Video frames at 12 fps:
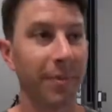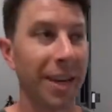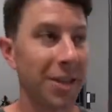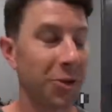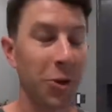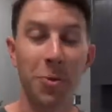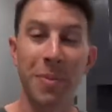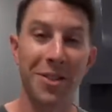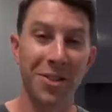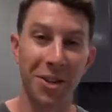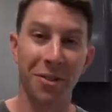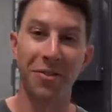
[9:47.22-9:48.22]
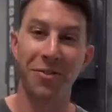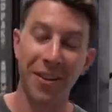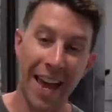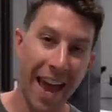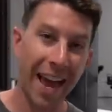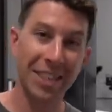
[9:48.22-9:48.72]
I screwed myself.
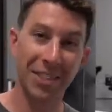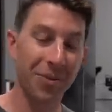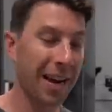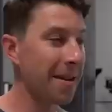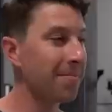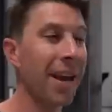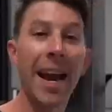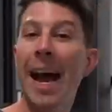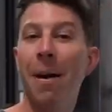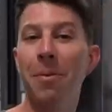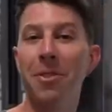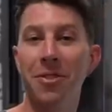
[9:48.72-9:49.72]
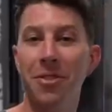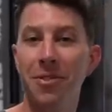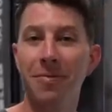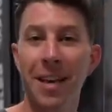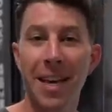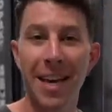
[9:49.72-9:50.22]
And sometimes that
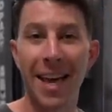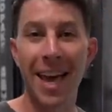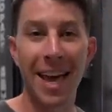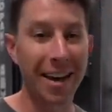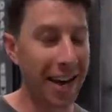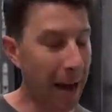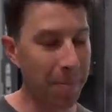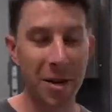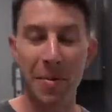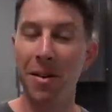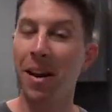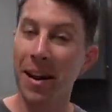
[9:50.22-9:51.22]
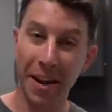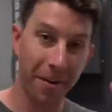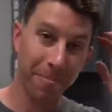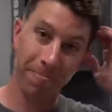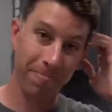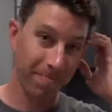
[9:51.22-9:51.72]
happens. And it happened to me right
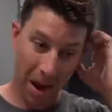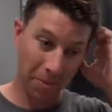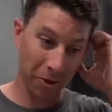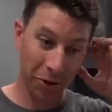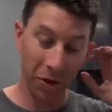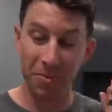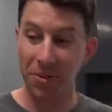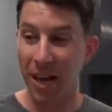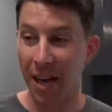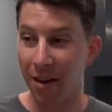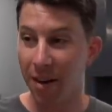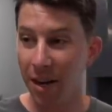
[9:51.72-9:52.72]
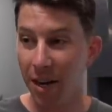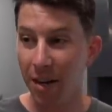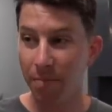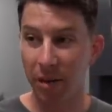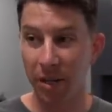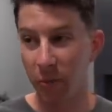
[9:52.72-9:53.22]
now. I'm a little upset,
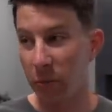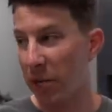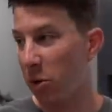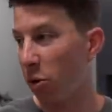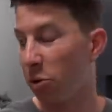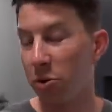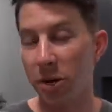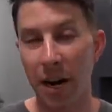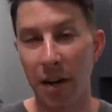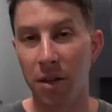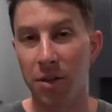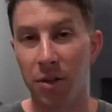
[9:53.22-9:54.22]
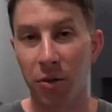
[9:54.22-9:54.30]
but we can order new tires.